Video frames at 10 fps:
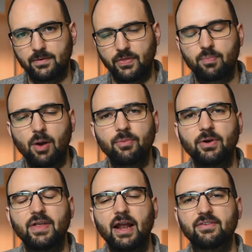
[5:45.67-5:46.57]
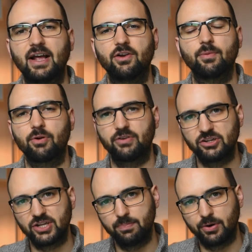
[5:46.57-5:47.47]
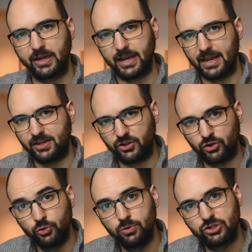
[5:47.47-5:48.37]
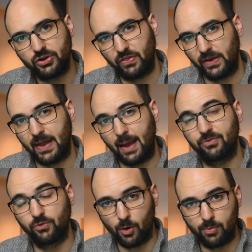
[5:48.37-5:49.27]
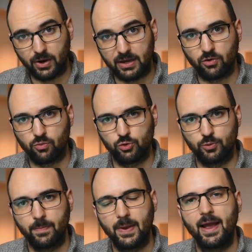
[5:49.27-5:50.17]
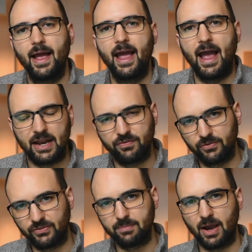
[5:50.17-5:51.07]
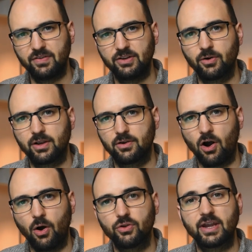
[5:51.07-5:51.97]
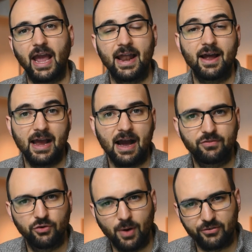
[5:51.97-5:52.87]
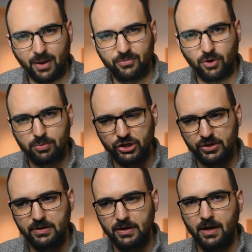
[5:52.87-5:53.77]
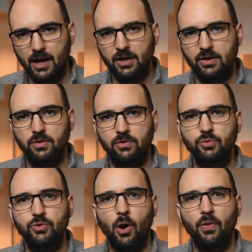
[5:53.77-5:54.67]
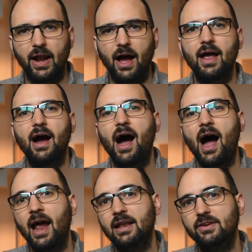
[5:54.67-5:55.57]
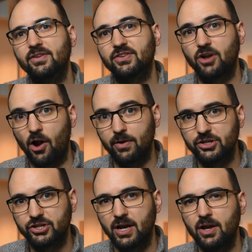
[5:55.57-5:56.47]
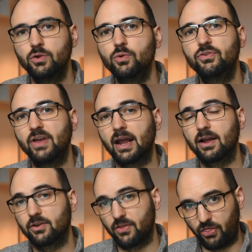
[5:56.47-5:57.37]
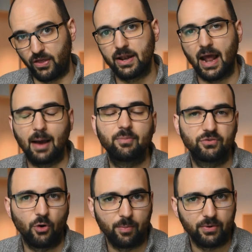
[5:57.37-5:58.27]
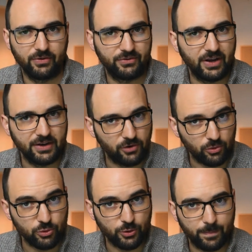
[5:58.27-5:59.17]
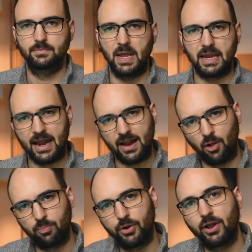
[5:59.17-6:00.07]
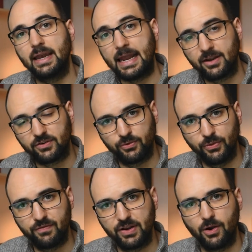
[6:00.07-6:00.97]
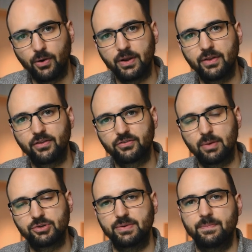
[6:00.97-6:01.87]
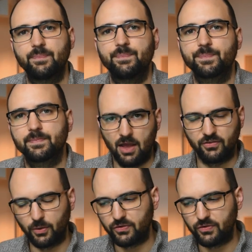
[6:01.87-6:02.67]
The problem with that is that you're potentially putting a huge thin absorber in your room, and if you've seen my video called "Can I Have Too Much Absorption?", you know that I highly discourage using thin absorbers in your room. Again, I'll put a link to the video in the description. So